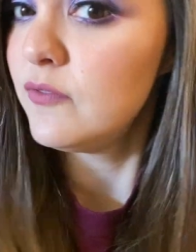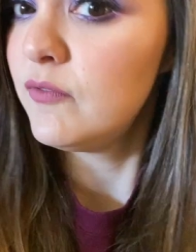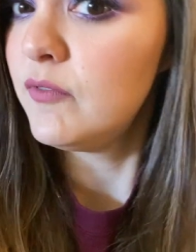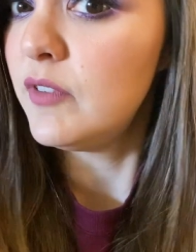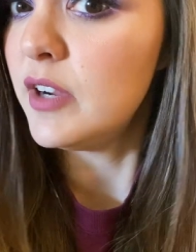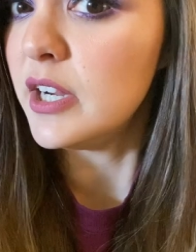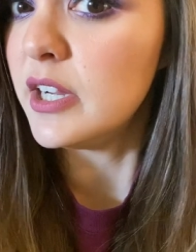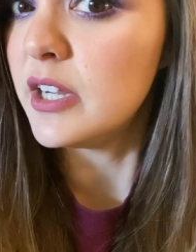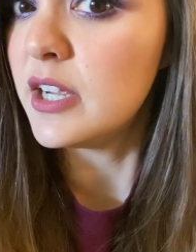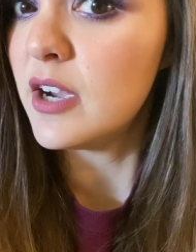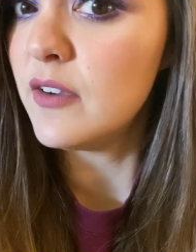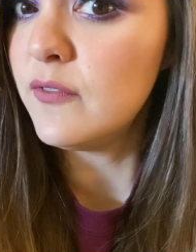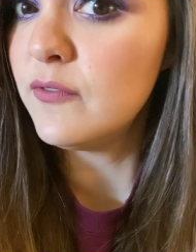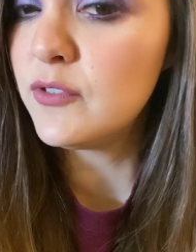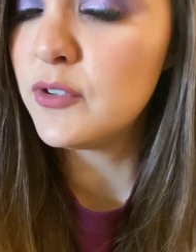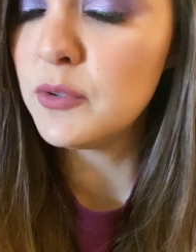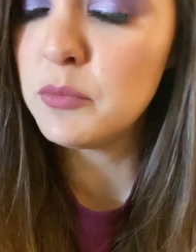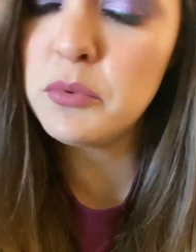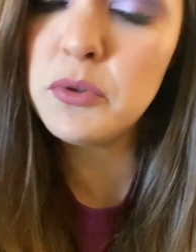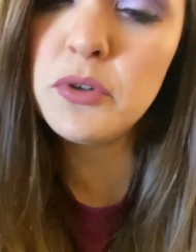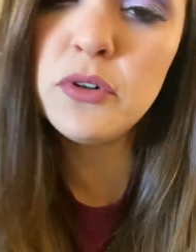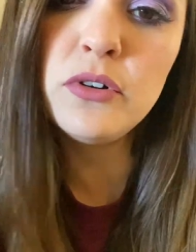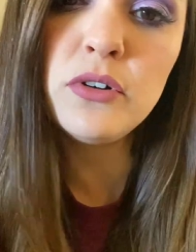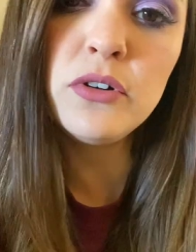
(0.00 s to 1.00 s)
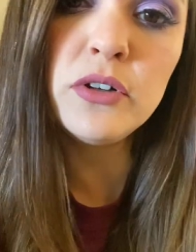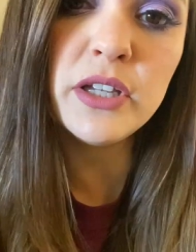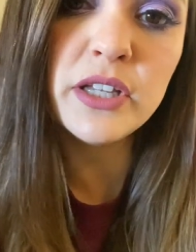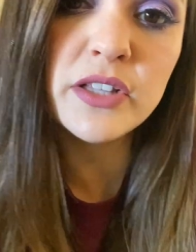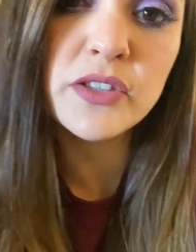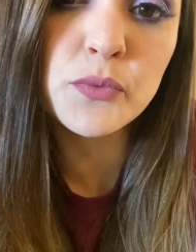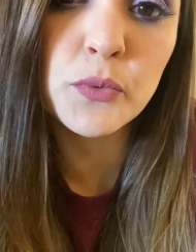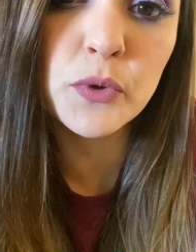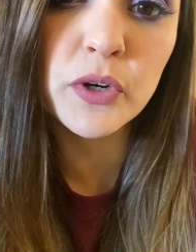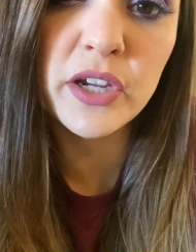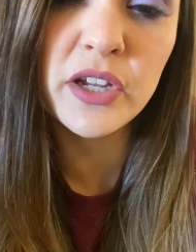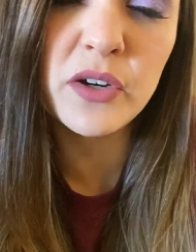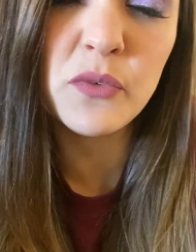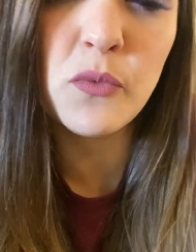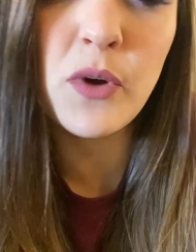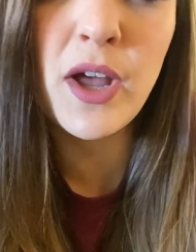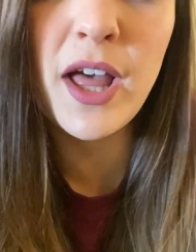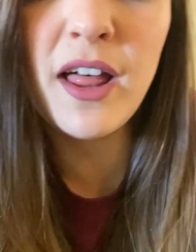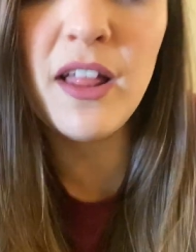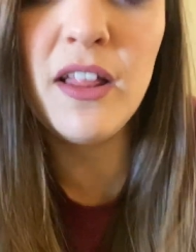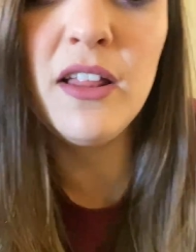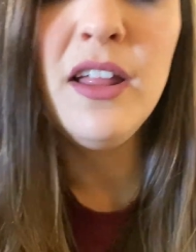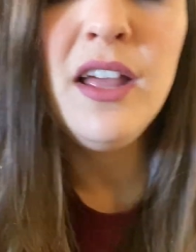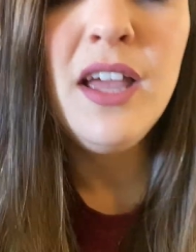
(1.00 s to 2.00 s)
Very comfortable, it's working
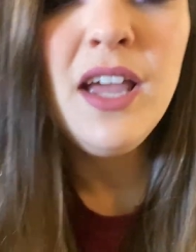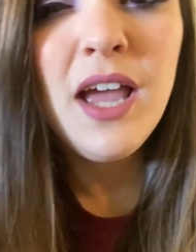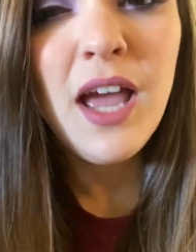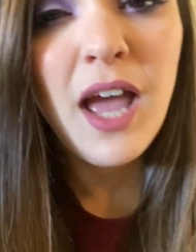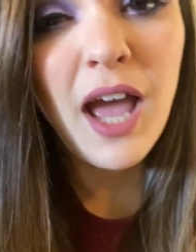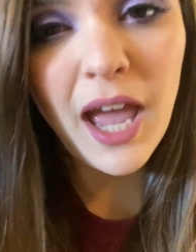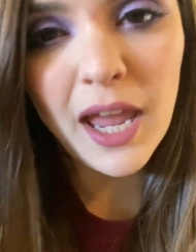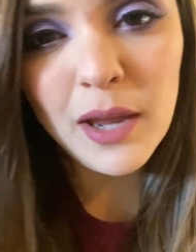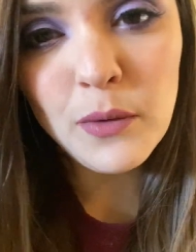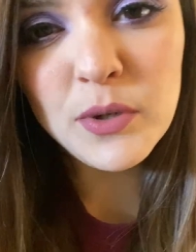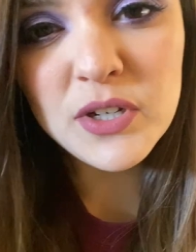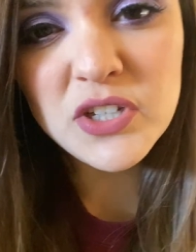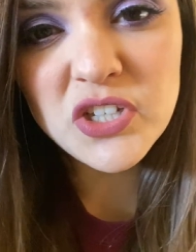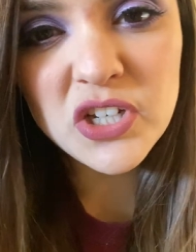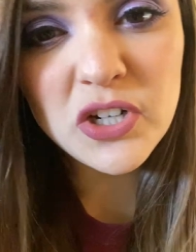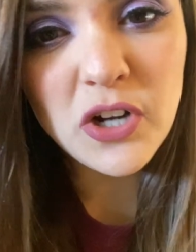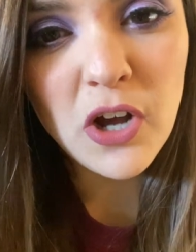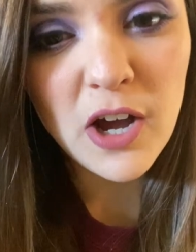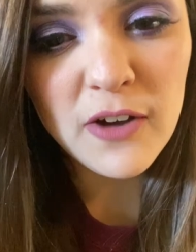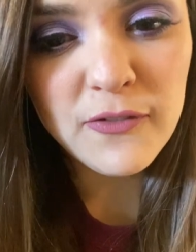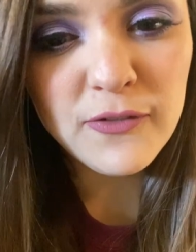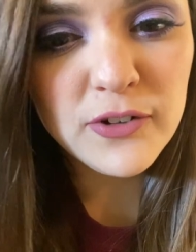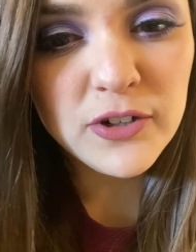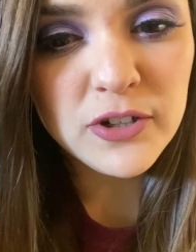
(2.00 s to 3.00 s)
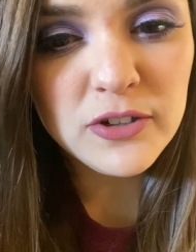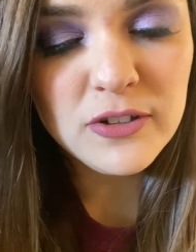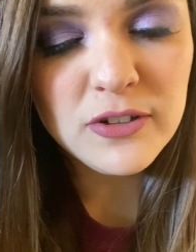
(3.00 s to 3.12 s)
well. I wish it offered a